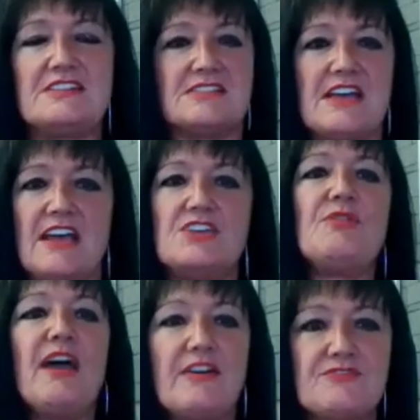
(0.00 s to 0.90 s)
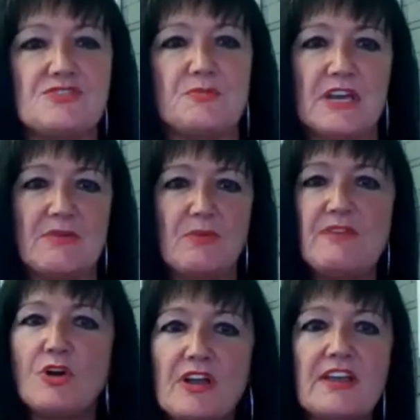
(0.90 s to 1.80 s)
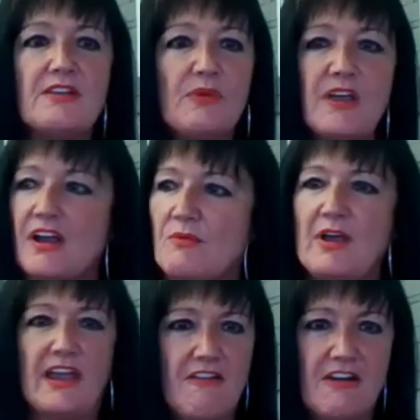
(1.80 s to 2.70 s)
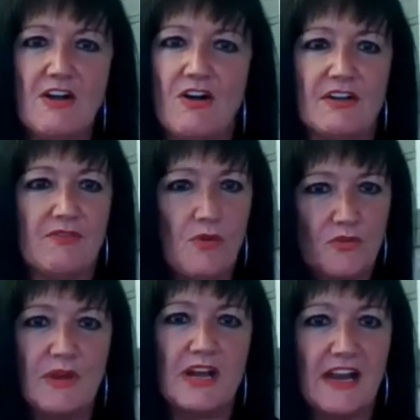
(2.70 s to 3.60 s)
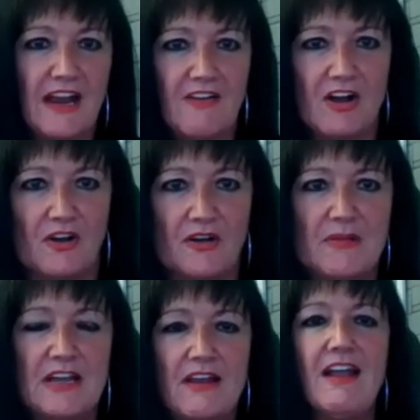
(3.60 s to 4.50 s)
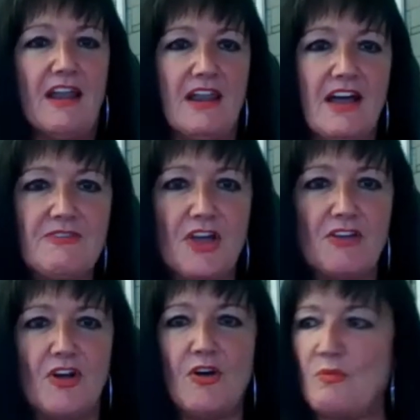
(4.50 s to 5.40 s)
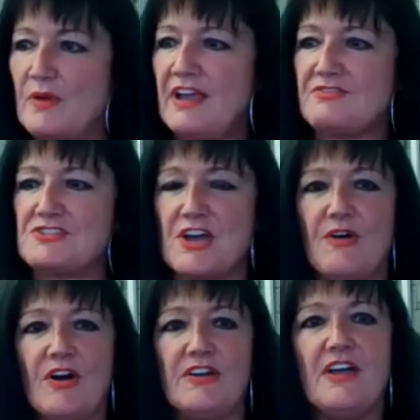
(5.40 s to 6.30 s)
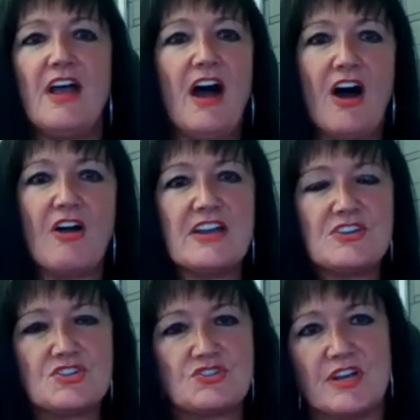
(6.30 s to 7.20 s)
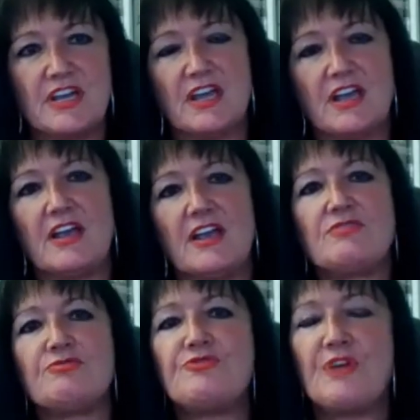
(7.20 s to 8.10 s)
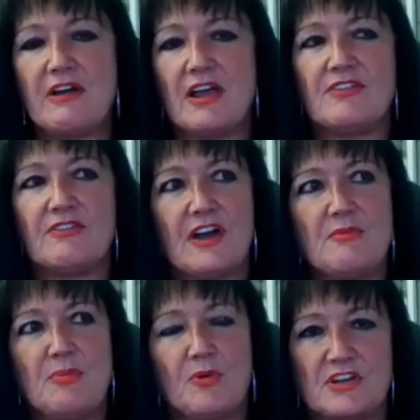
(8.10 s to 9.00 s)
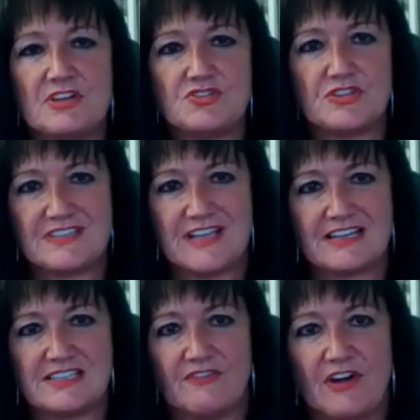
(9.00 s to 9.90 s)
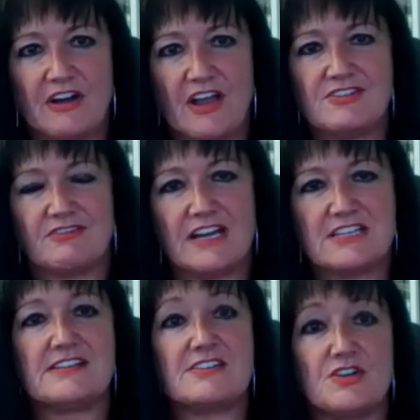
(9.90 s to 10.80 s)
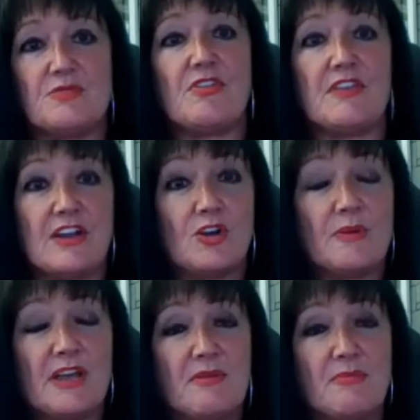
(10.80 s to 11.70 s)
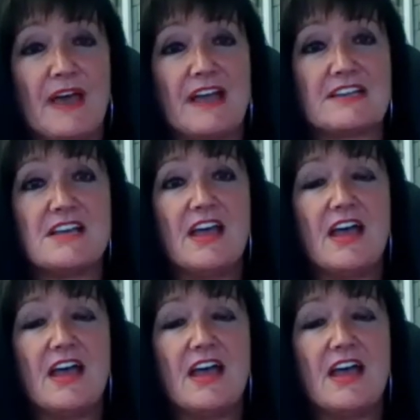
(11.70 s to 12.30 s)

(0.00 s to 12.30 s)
end of the day, you have to be. We've got to, we, you know, we're carrying on. Of course, we're going to carry on. I mean, life goes on. We have to go on. Our industry, it's very, it's a very important industry sector, very underrated in terms of the economic impact.